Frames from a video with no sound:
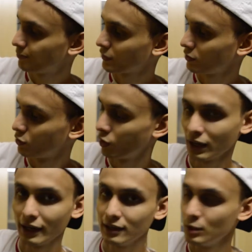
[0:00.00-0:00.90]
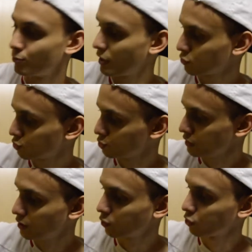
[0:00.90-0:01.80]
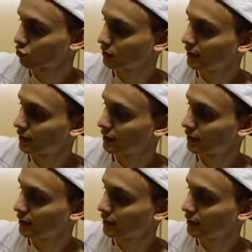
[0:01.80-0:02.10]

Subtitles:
It's not like heat press too, and also the